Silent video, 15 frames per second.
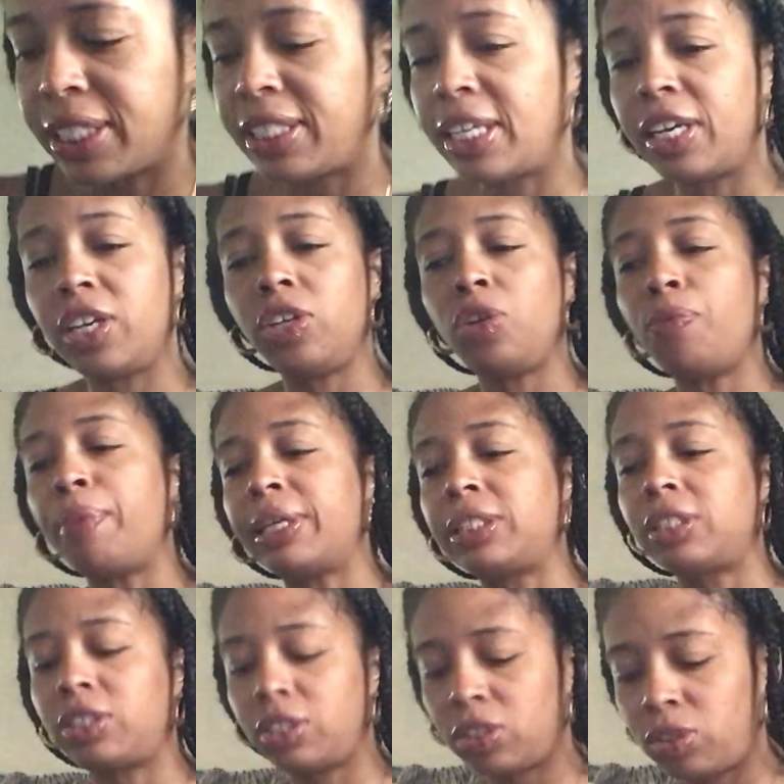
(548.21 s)
Sending you
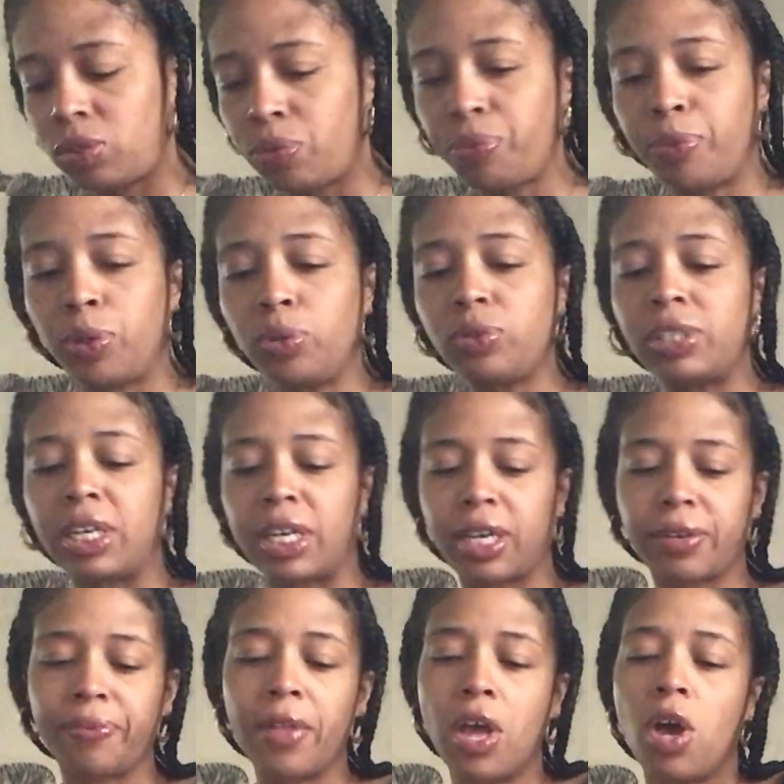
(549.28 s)
messages through music.